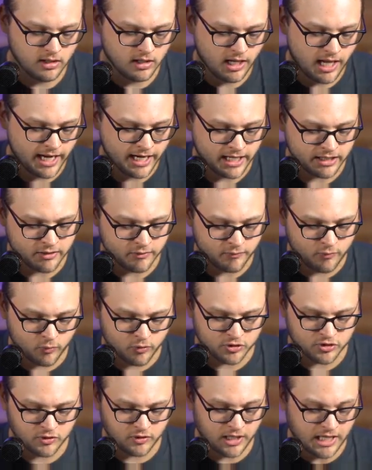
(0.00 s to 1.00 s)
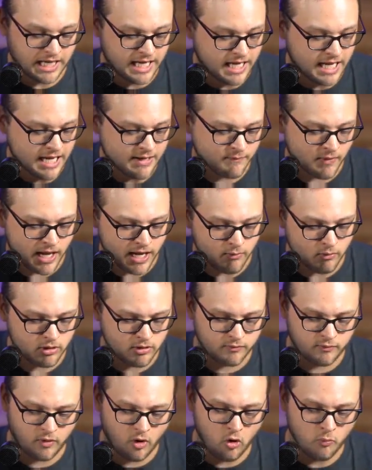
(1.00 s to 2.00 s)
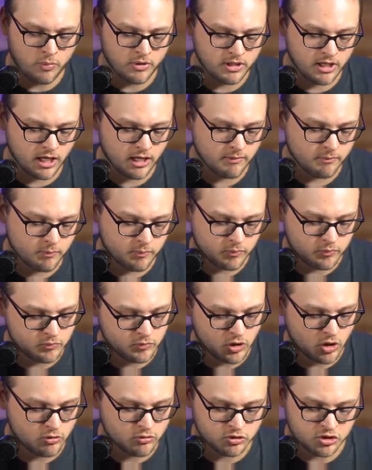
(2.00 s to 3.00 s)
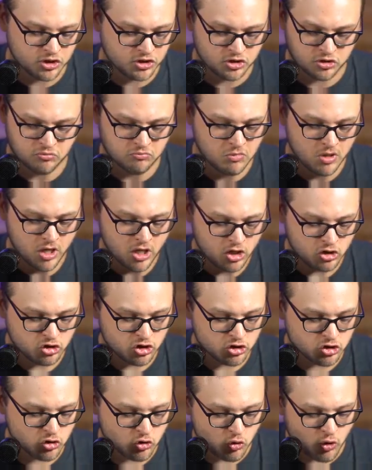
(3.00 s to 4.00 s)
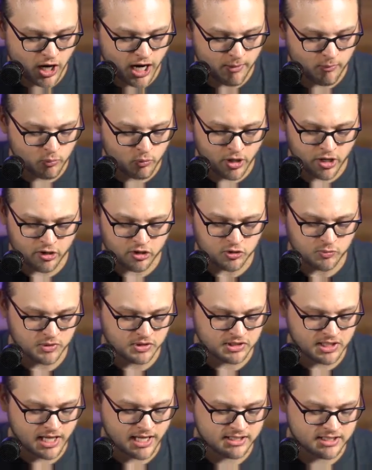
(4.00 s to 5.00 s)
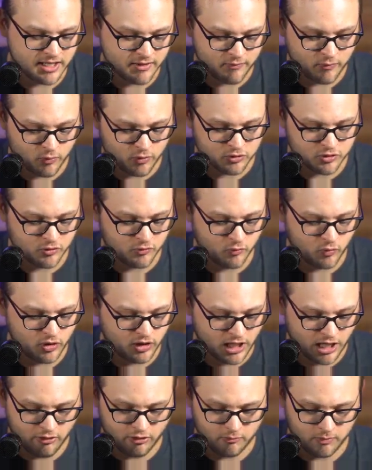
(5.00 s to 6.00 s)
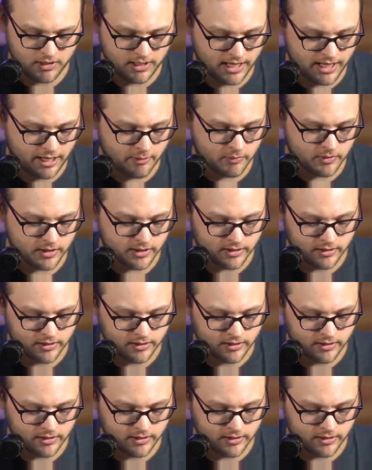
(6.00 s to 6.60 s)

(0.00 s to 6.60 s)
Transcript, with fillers: I got the Force. If I would have opened up, you know, just crap rares besides that Force of Will, I would have been happy.